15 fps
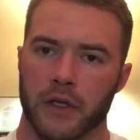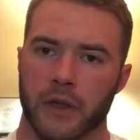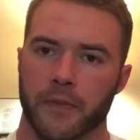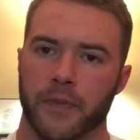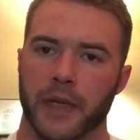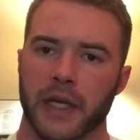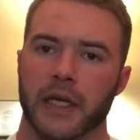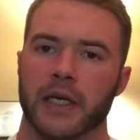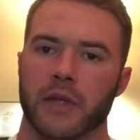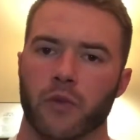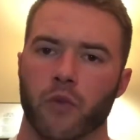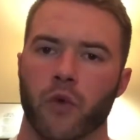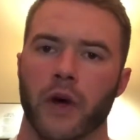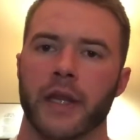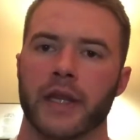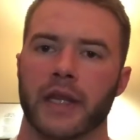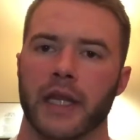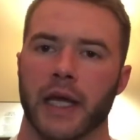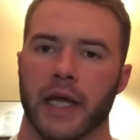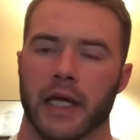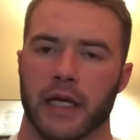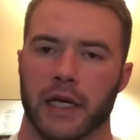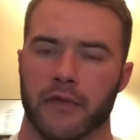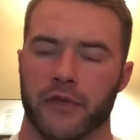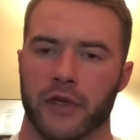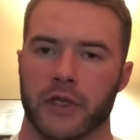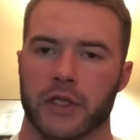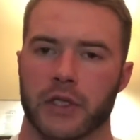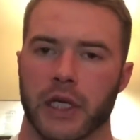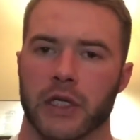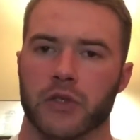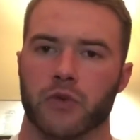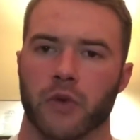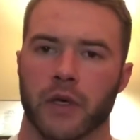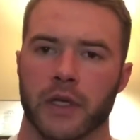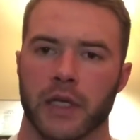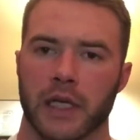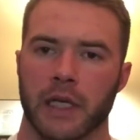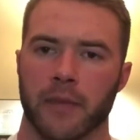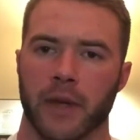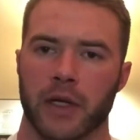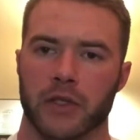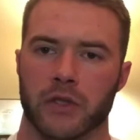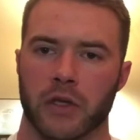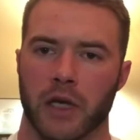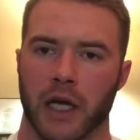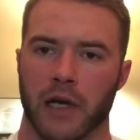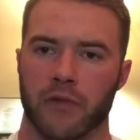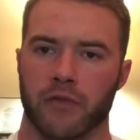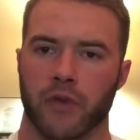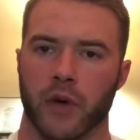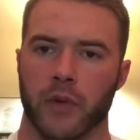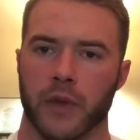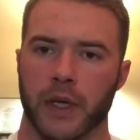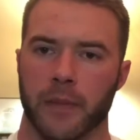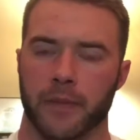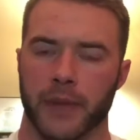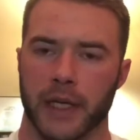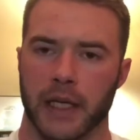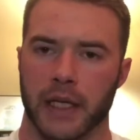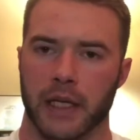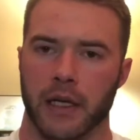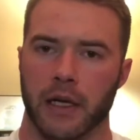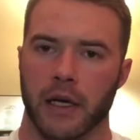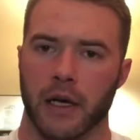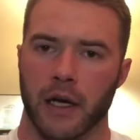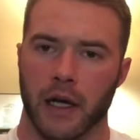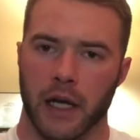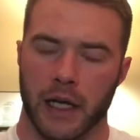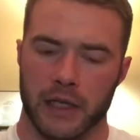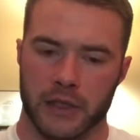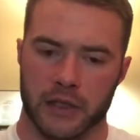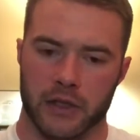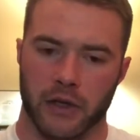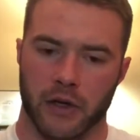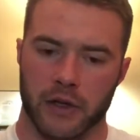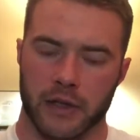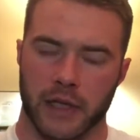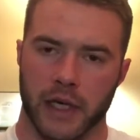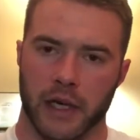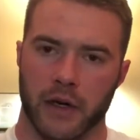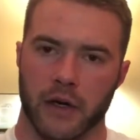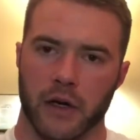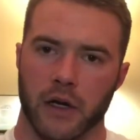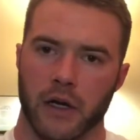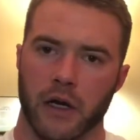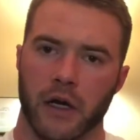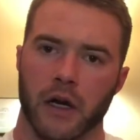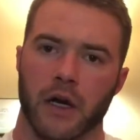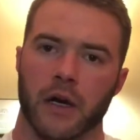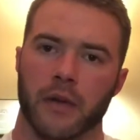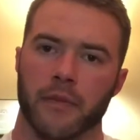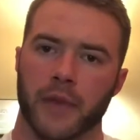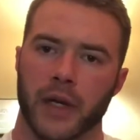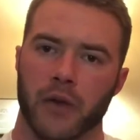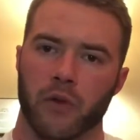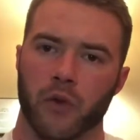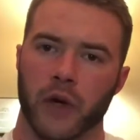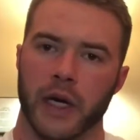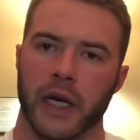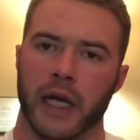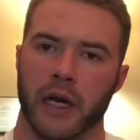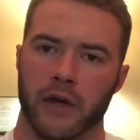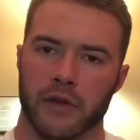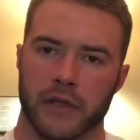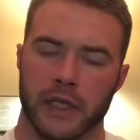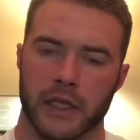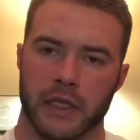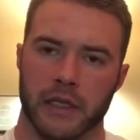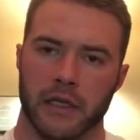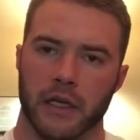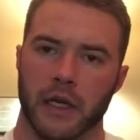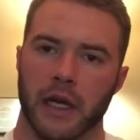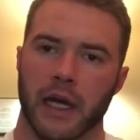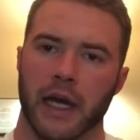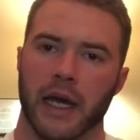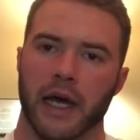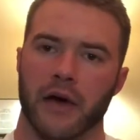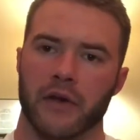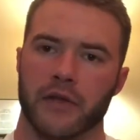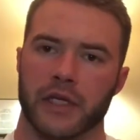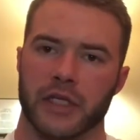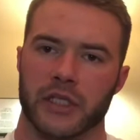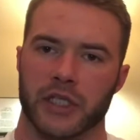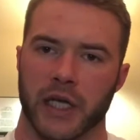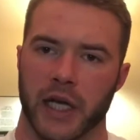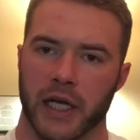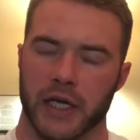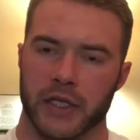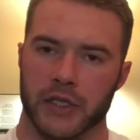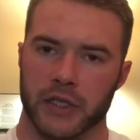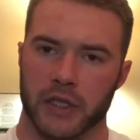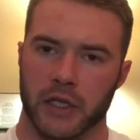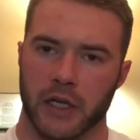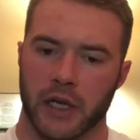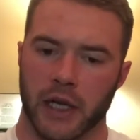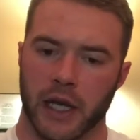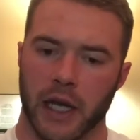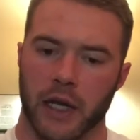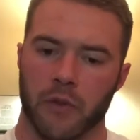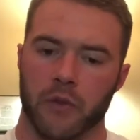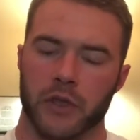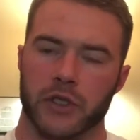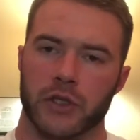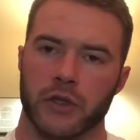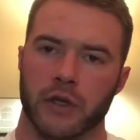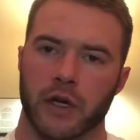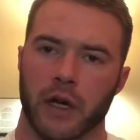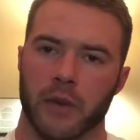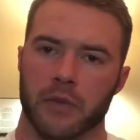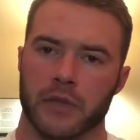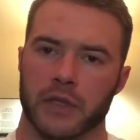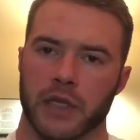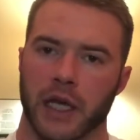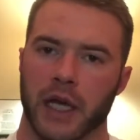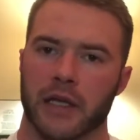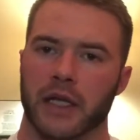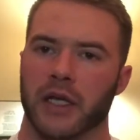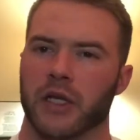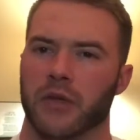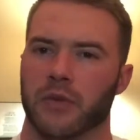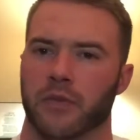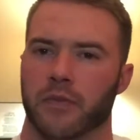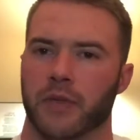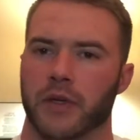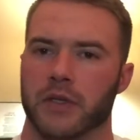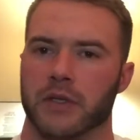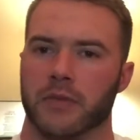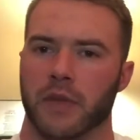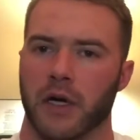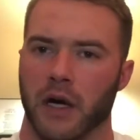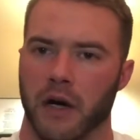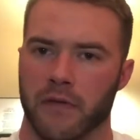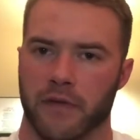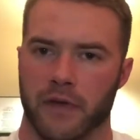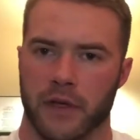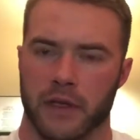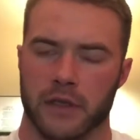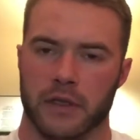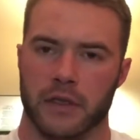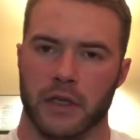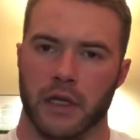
Pick one thing. If you could change one thing about your life, what would it be? And start there. Make one healthy change. And once you accomplish that, then you build some confidence